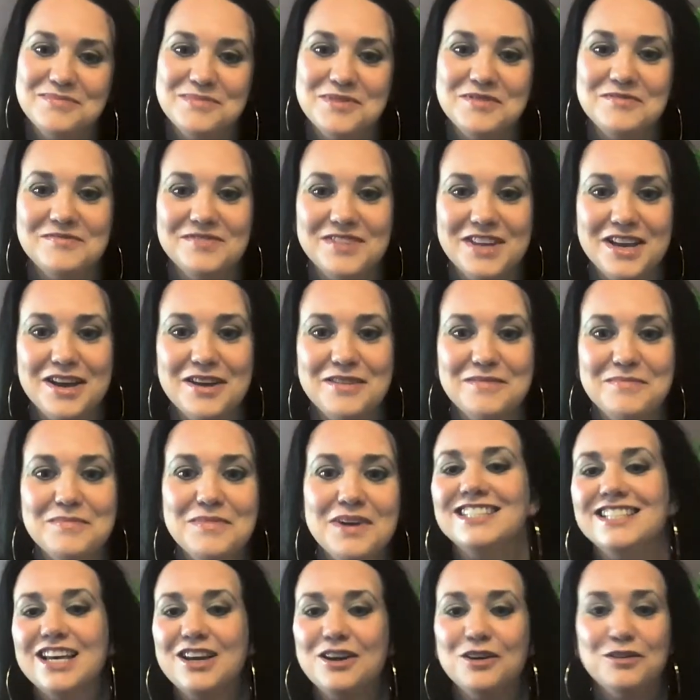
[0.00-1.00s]
of them
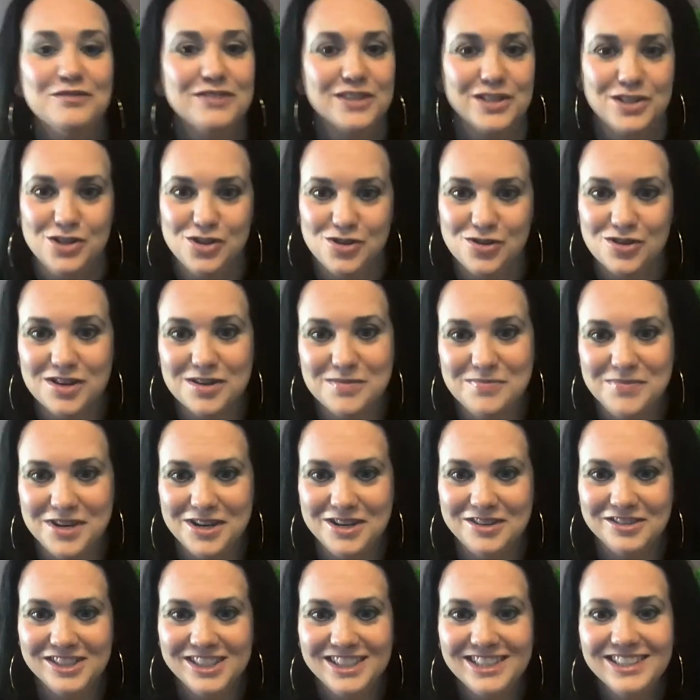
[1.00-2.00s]
as I often talk
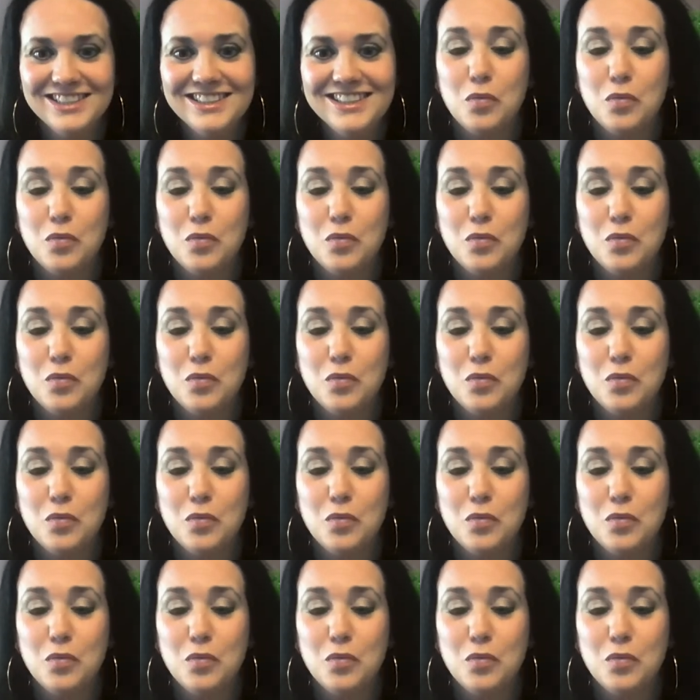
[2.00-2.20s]
about it.